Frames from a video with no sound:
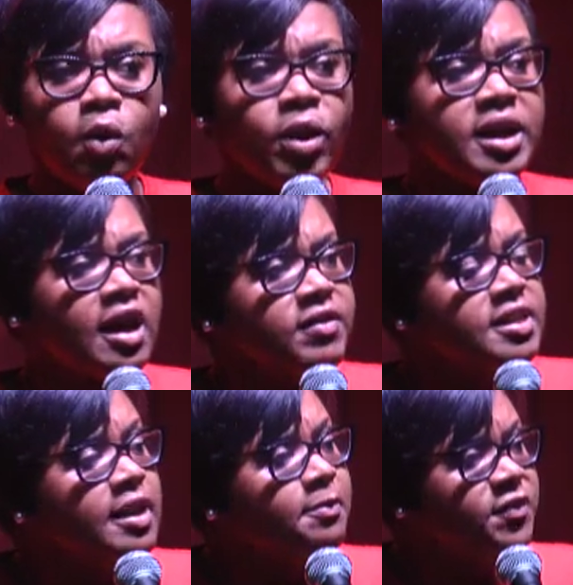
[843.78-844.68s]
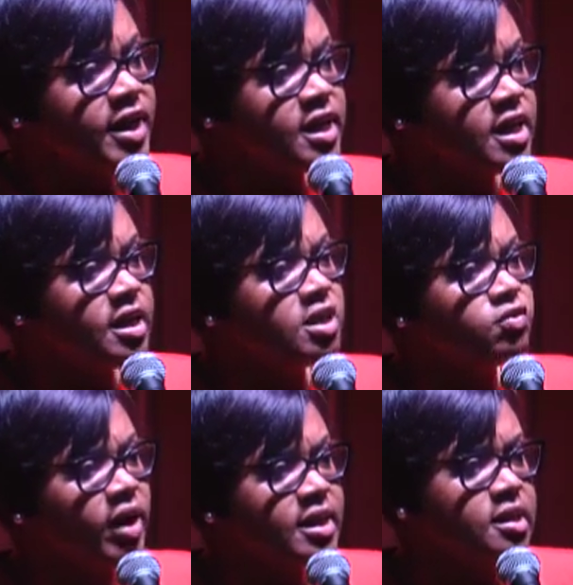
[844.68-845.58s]
Whatever subvention is
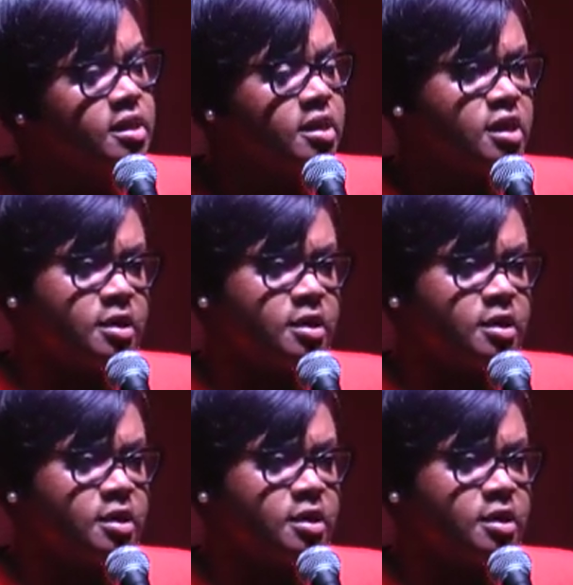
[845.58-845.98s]
granted to the